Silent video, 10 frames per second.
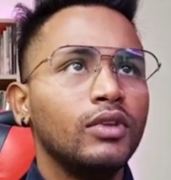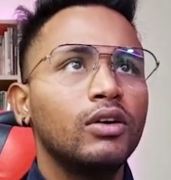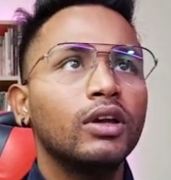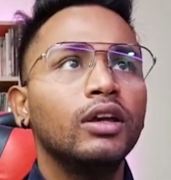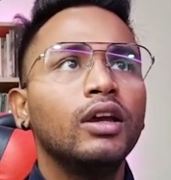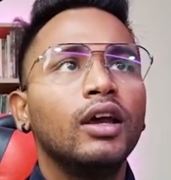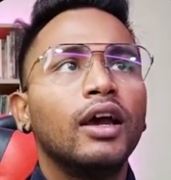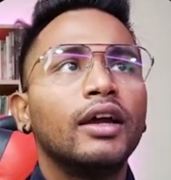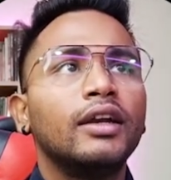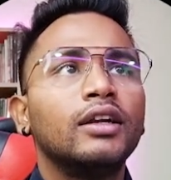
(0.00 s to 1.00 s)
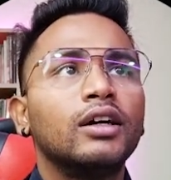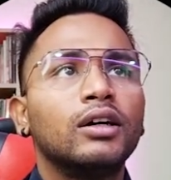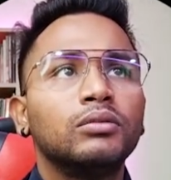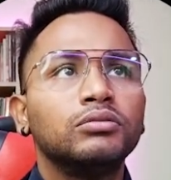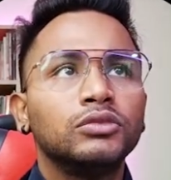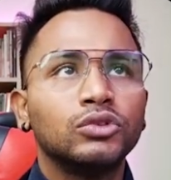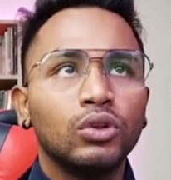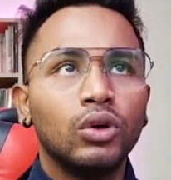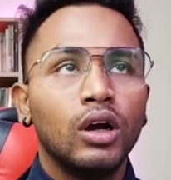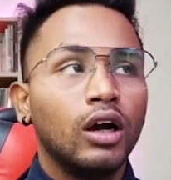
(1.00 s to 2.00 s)
Okay, and
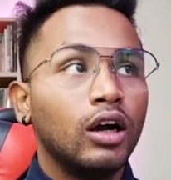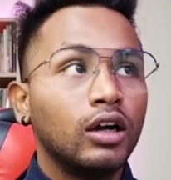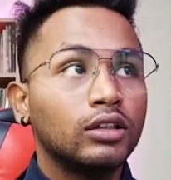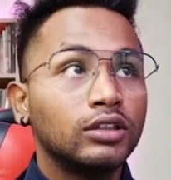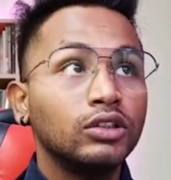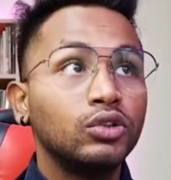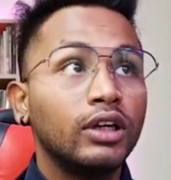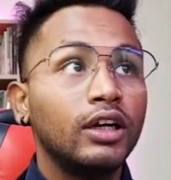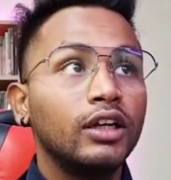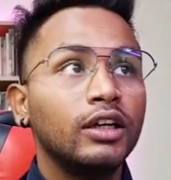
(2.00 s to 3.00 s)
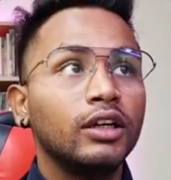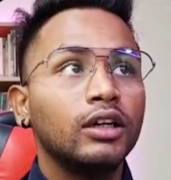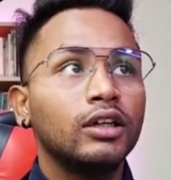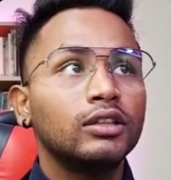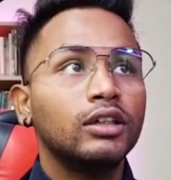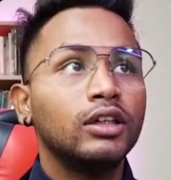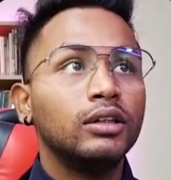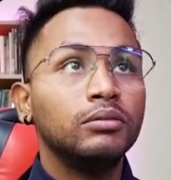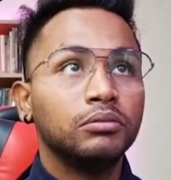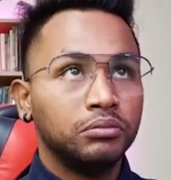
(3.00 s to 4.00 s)
since you're entering the
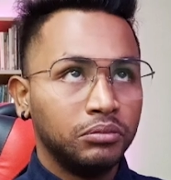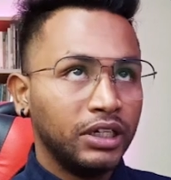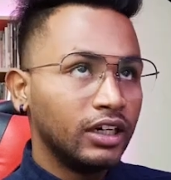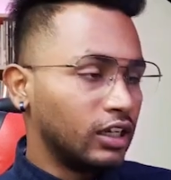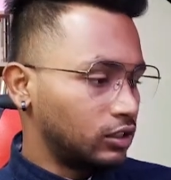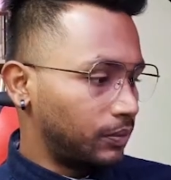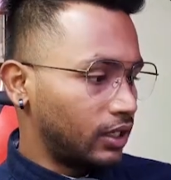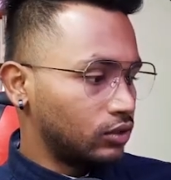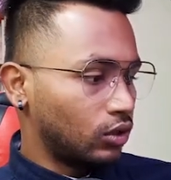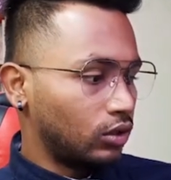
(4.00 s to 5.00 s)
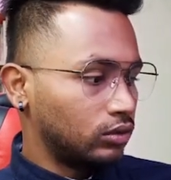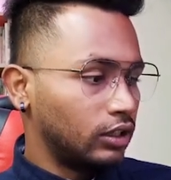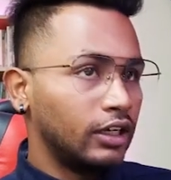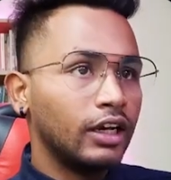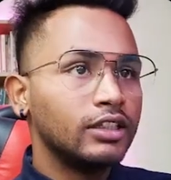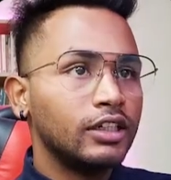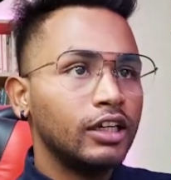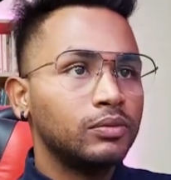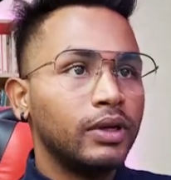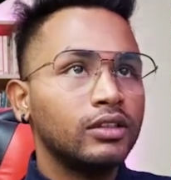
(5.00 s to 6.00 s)
big data space or the data
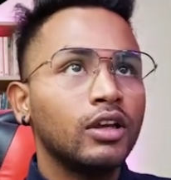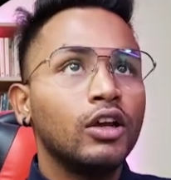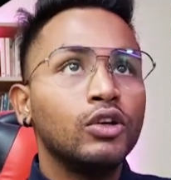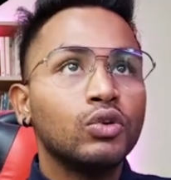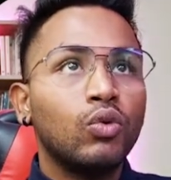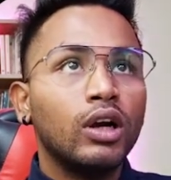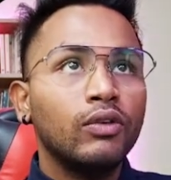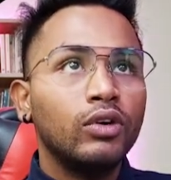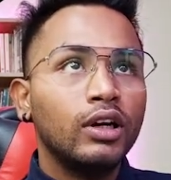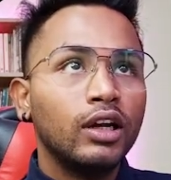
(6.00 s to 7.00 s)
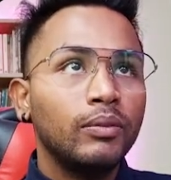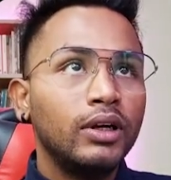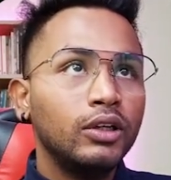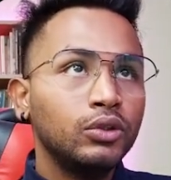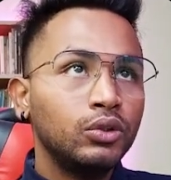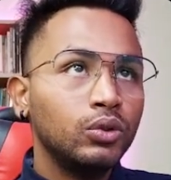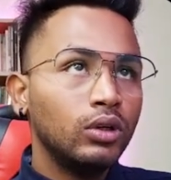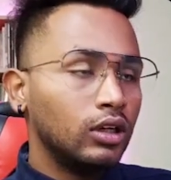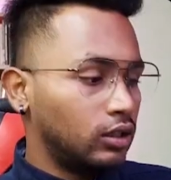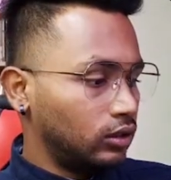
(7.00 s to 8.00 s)
engineering space, so what I would recommend you to
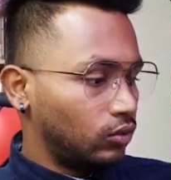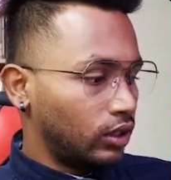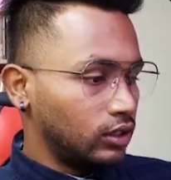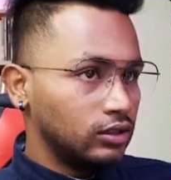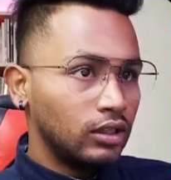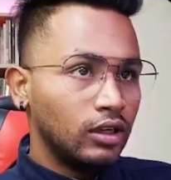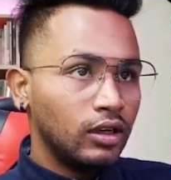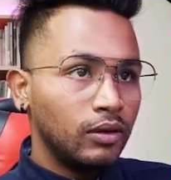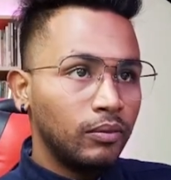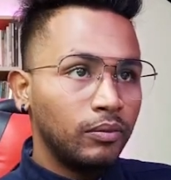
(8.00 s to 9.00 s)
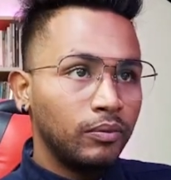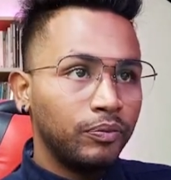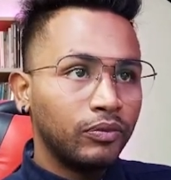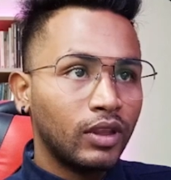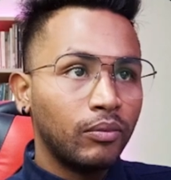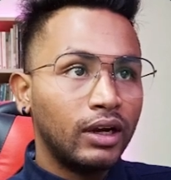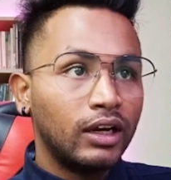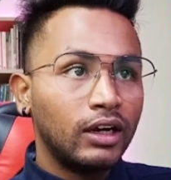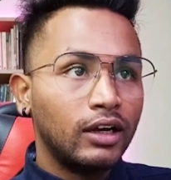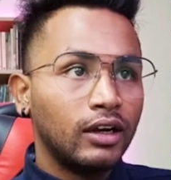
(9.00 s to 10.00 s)
learn, what is
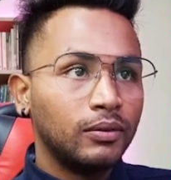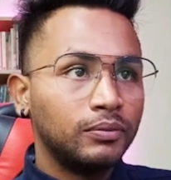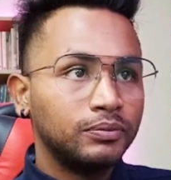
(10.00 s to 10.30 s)
metadata,